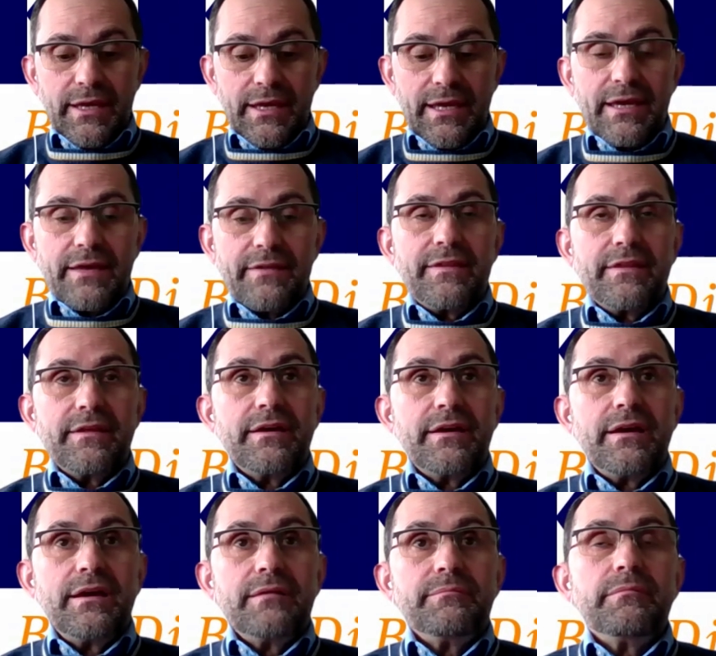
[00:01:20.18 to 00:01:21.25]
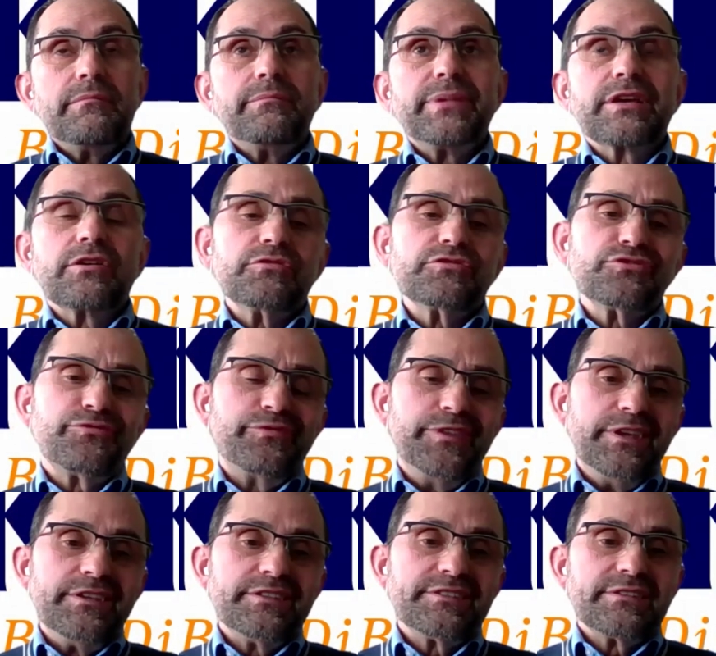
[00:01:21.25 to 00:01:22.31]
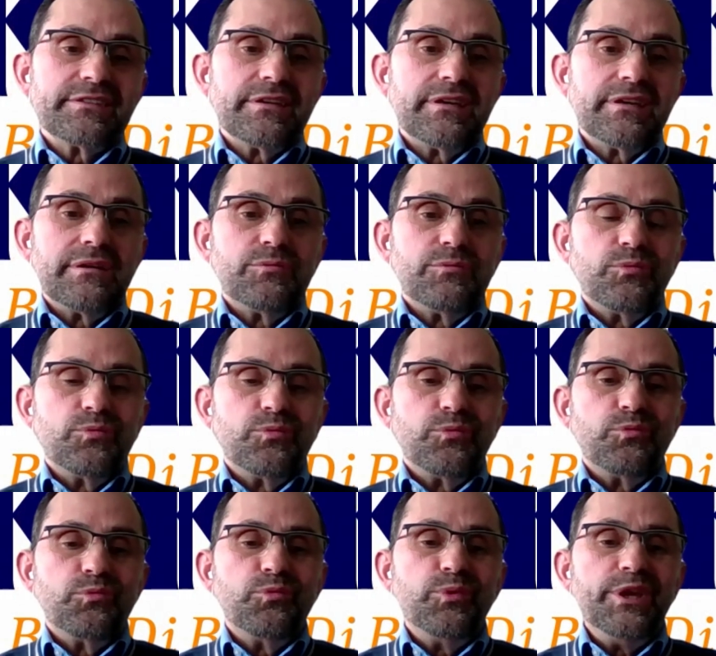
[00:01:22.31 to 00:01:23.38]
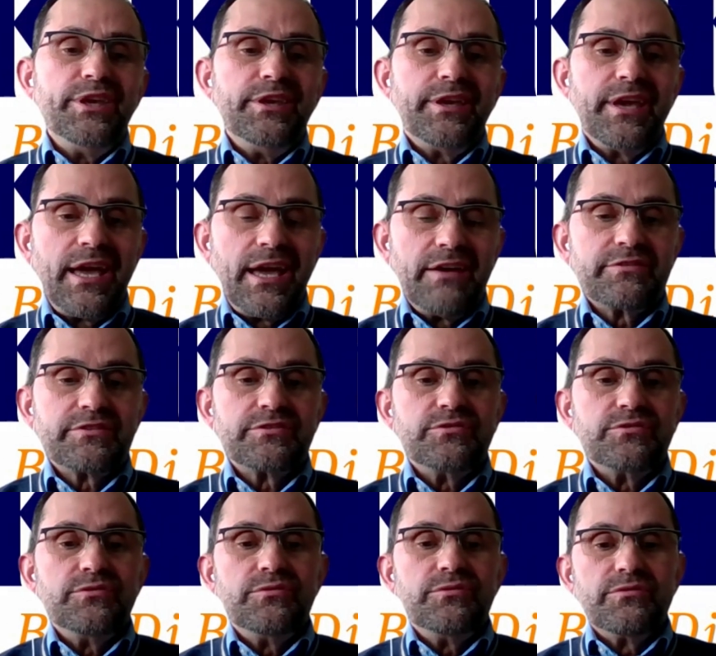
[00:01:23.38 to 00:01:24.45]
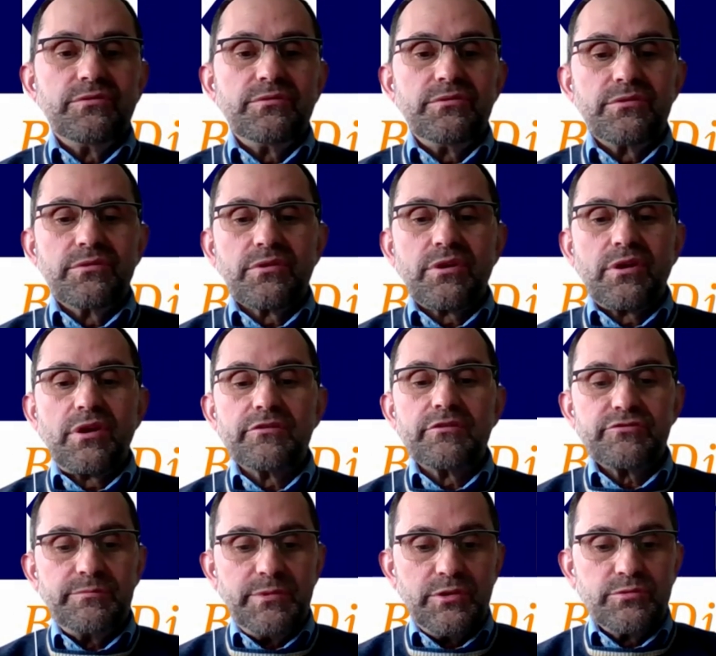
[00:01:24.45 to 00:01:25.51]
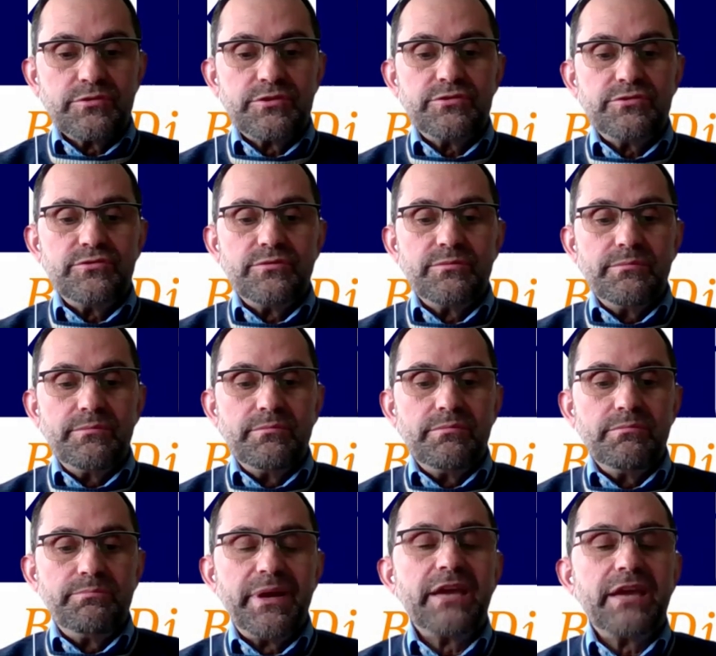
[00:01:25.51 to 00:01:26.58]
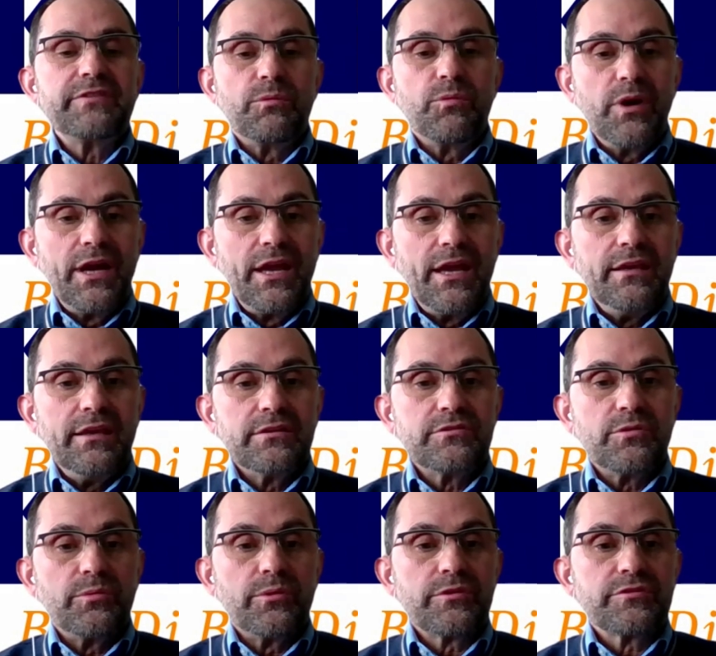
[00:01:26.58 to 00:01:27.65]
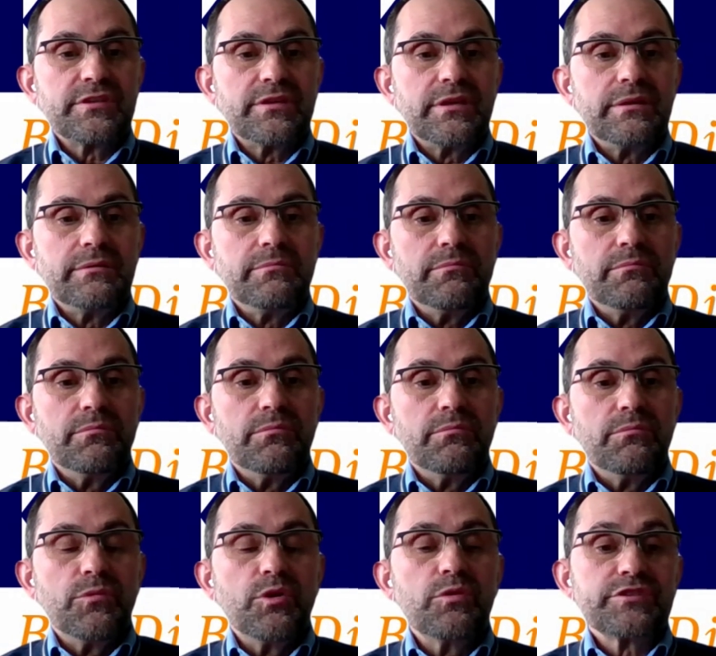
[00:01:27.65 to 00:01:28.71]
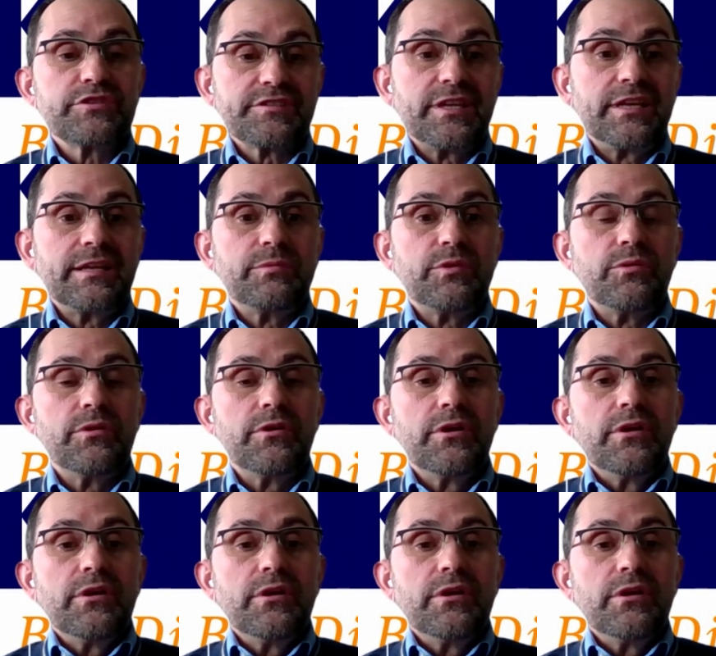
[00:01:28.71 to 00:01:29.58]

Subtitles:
And because of this, we have to contribute to pave the way towards a more sustainable